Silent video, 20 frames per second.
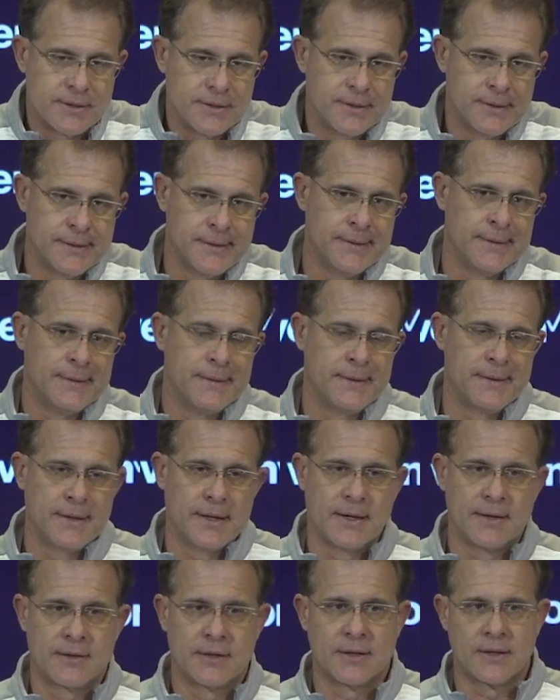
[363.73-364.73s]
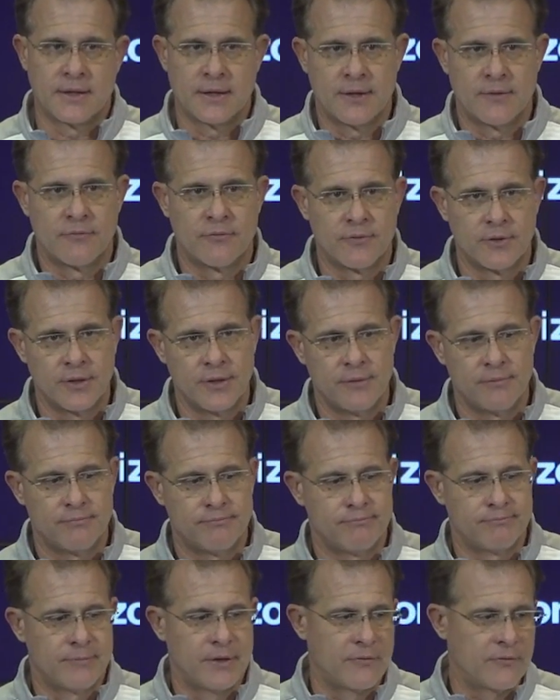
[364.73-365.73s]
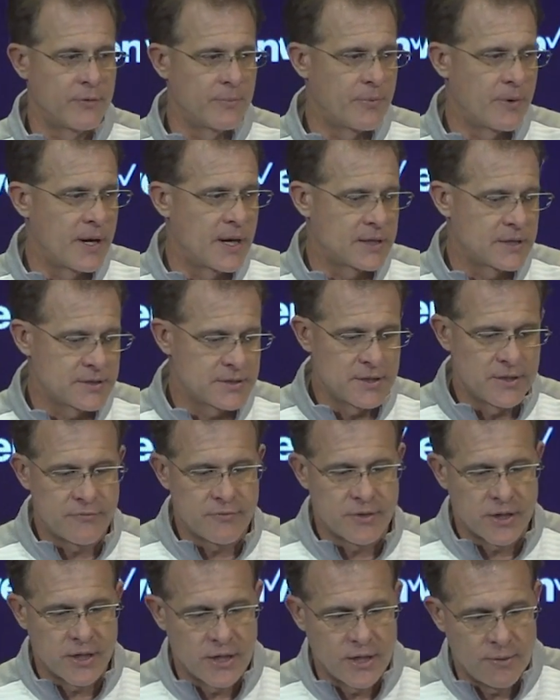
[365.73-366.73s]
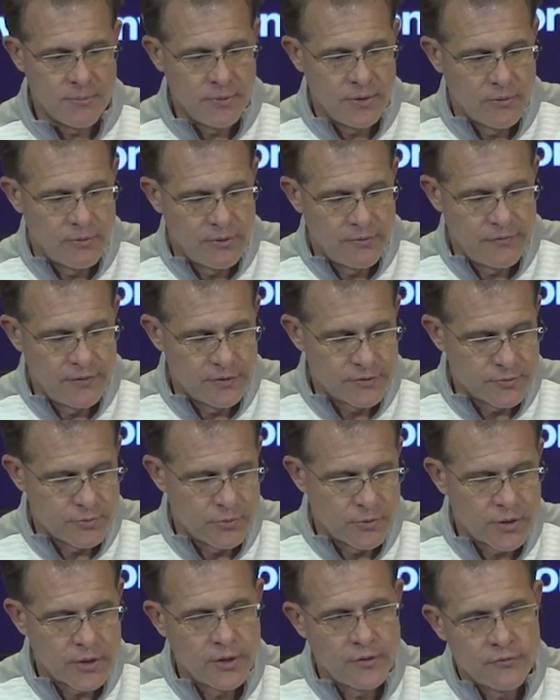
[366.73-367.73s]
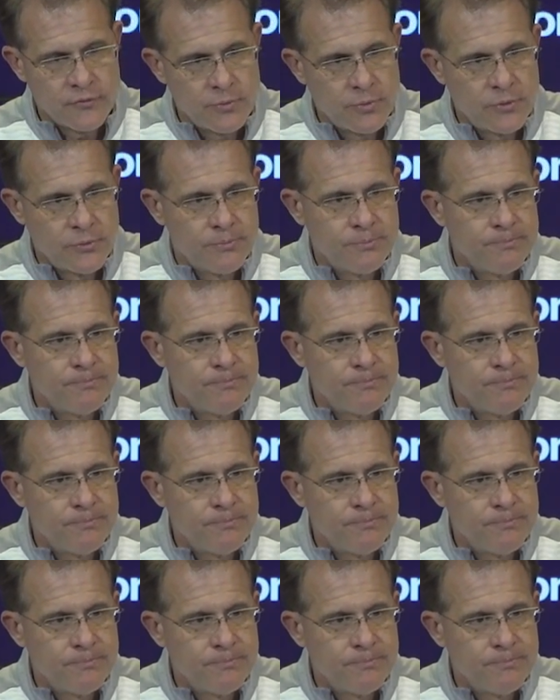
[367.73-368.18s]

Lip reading: and I think every practice and every game, you know, he feels more comfortable.